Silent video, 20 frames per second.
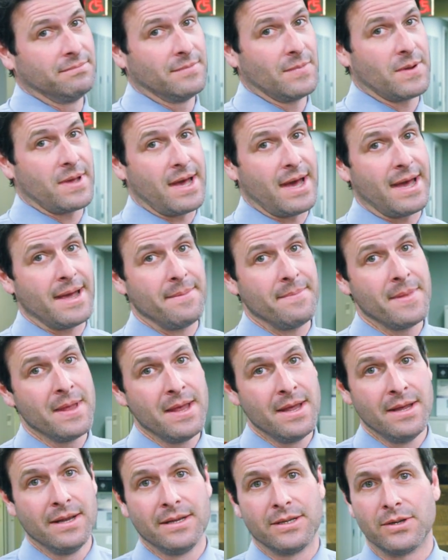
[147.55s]
Okay?
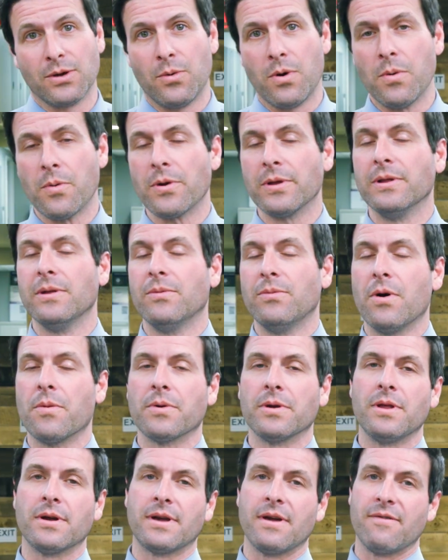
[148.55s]
So what
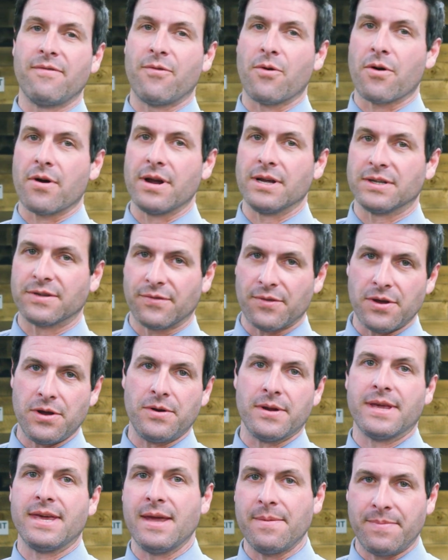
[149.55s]
we're looking for is for
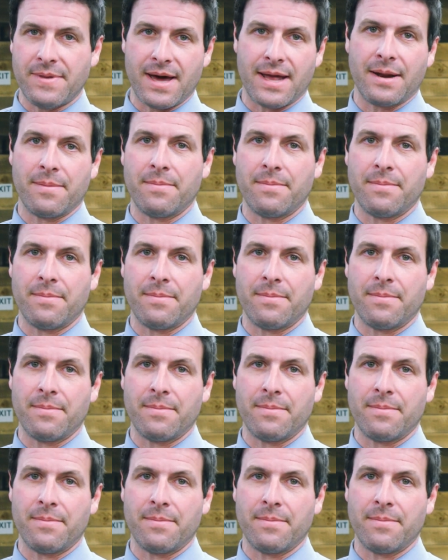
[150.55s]
you to keep that